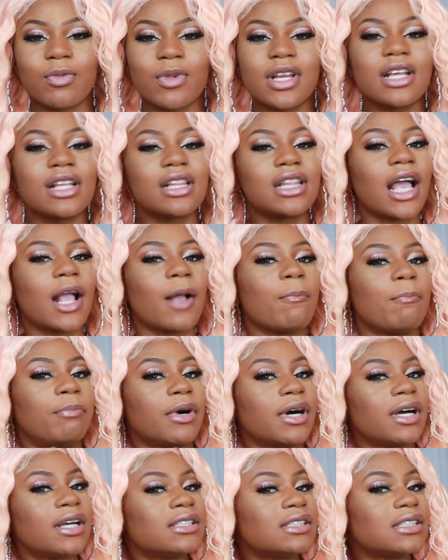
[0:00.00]
didn't like
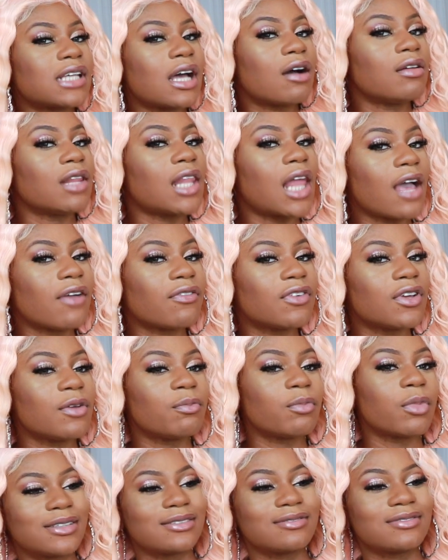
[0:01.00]
bust out
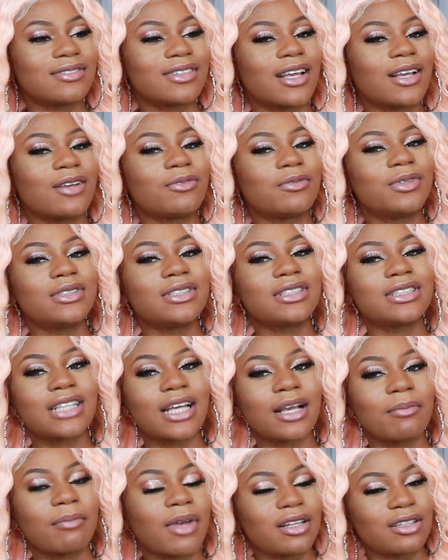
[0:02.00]
laughing, but like we just
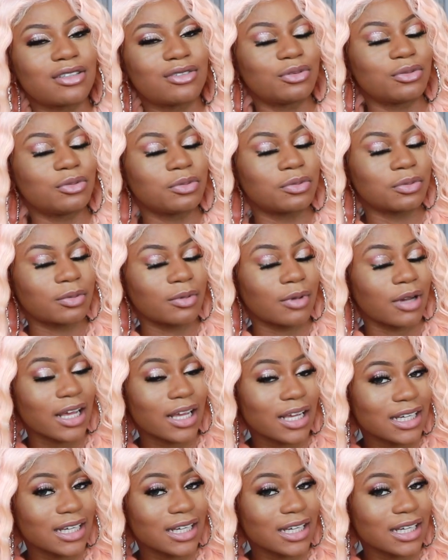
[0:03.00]
like, my dude, what?